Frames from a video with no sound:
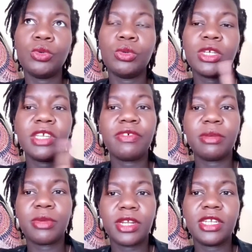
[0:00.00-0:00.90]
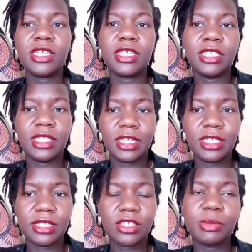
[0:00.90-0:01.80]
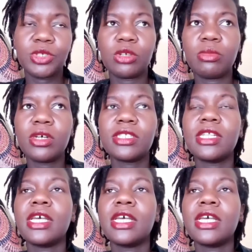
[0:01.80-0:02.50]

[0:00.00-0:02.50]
give him credit in the description box.